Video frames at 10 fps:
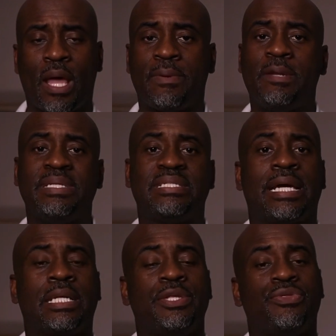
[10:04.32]
I'm going to be
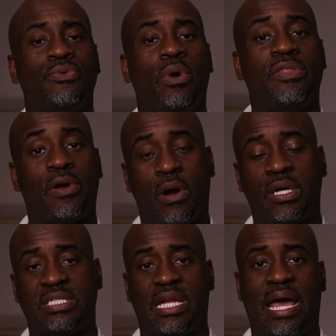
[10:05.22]
cycling through other
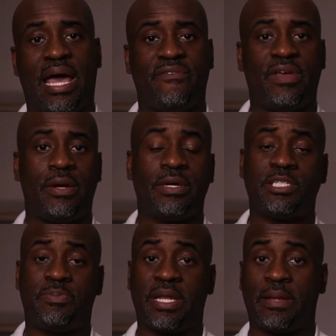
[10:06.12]
cards that I have here,
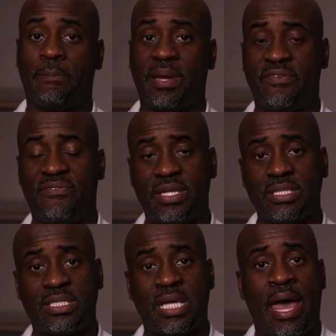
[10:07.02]
explaining
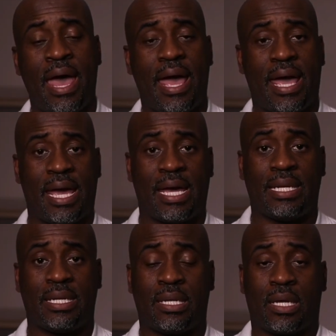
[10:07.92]
benefits
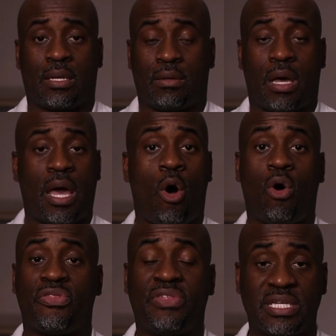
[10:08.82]
and
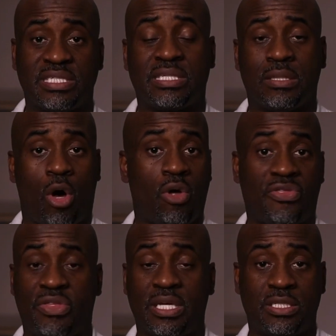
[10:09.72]
all
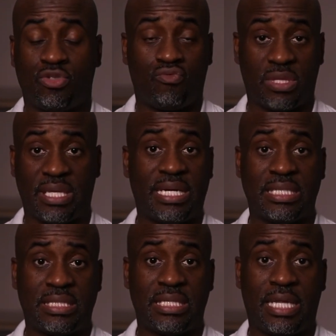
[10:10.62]
things
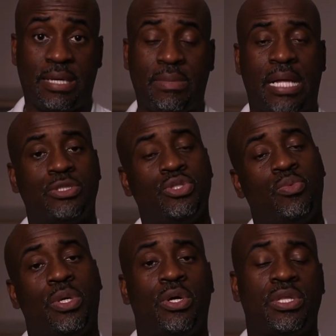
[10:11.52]
related to them. I'll do
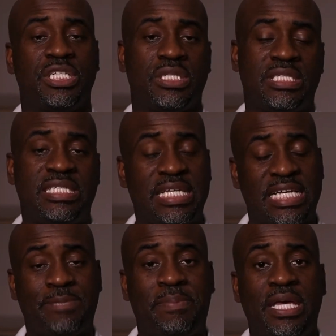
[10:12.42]
one on the
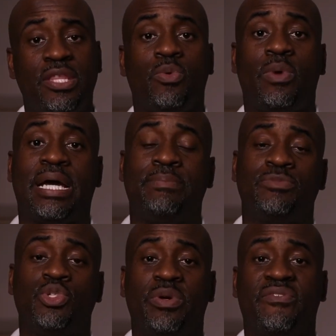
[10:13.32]
CSP, the way I'm
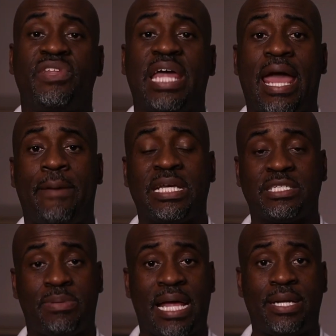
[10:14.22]
doing for the
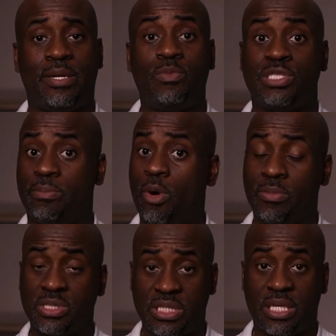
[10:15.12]
Amex Platinum, which I'm
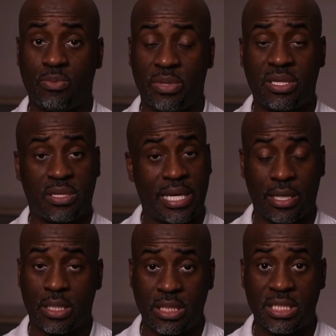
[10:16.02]
almost done with,
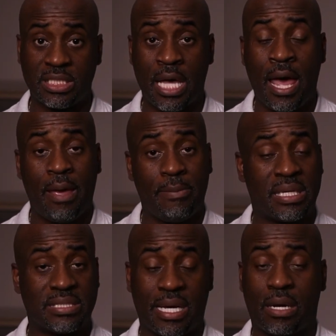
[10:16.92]
thank goodness,
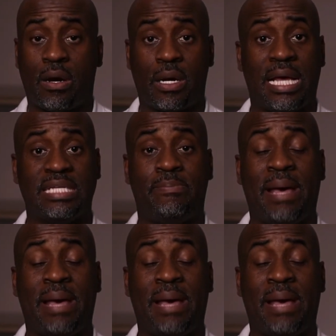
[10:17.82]
because that card has